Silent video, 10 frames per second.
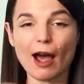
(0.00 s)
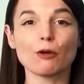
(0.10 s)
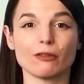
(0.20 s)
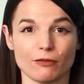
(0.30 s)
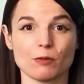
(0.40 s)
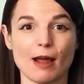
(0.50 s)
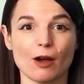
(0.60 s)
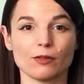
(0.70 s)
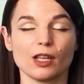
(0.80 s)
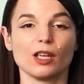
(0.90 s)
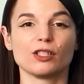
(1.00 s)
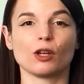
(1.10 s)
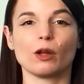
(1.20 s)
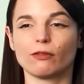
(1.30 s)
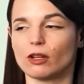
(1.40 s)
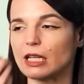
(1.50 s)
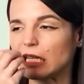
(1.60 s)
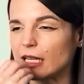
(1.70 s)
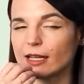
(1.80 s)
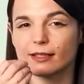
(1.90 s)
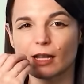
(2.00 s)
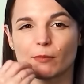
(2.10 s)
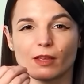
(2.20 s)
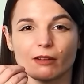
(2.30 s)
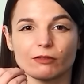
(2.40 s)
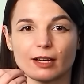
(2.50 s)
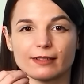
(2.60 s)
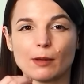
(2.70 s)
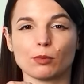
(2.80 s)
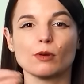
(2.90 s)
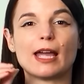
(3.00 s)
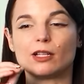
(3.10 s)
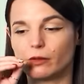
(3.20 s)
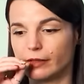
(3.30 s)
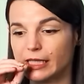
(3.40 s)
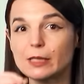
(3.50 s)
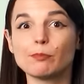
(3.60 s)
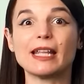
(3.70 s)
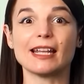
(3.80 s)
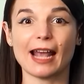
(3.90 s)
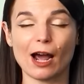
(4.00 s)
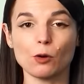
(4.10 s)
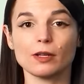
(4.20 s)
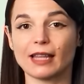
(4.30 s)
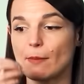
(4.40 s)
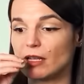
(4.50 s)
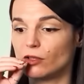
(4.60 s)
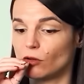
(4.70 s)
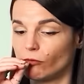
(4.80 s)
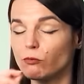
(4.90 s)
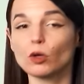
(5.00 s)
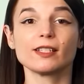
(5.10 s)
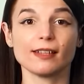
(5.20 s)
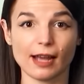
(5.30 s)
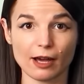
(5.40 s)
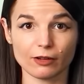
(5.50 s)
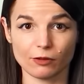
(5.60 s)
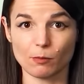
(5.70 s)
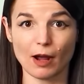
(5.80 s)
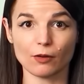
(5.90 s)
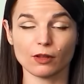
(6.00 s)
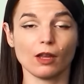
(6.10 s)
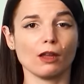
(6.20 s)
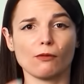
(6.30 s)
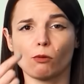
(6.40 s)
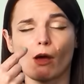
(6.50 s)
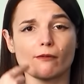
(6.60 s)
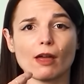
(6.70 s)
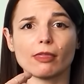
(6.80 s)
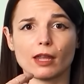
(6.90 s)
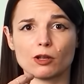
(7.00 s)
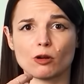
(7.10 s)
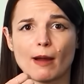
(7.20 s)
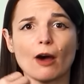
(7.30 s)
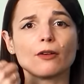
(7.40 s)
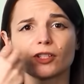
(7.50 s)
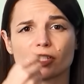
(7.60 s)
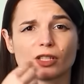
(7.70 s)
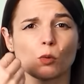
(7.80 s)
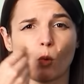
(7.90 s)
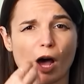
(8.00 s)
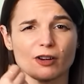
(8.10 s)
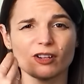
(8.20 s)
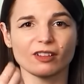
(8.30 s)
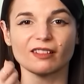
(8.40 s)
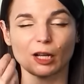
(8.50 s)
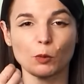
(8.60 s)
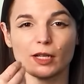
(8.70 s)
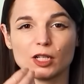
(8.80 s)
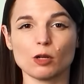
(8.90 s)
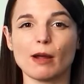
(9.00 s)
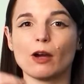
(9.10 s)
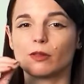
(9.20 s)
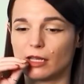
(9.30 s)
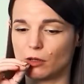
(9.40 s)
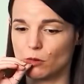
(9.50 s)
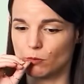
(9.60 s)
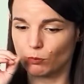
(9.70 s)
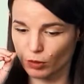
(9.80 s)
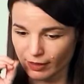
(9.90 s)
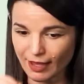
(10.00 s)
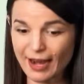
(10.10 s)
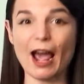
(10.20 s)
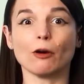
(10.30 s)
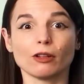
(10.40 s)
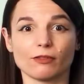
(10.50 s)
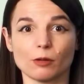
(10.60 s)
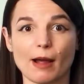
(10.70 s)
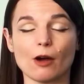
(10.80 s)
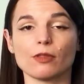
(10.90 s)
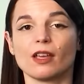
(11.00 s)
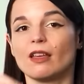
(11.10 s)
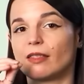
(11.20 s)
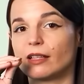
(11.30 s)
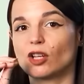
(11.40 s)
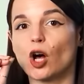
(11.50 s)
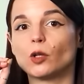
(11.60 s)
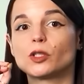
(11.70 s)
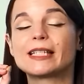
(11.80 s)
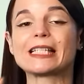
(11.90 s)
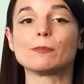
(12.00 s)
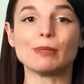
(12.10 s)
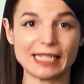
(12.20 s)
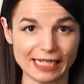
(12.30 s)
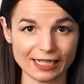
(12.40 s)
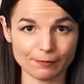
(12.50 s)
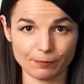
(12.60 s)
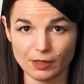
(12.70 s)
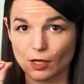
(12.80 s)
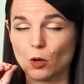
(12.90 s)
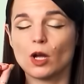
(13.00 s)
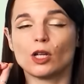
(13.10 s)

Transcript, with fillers: out of your mouth. So if you're eating something, for example, and you spit it out, that means you force it out of your mouth. If you have nothing in your mouth, just the water, the liquid in your mouth, and you put that out of your mouth, that's called spitting. So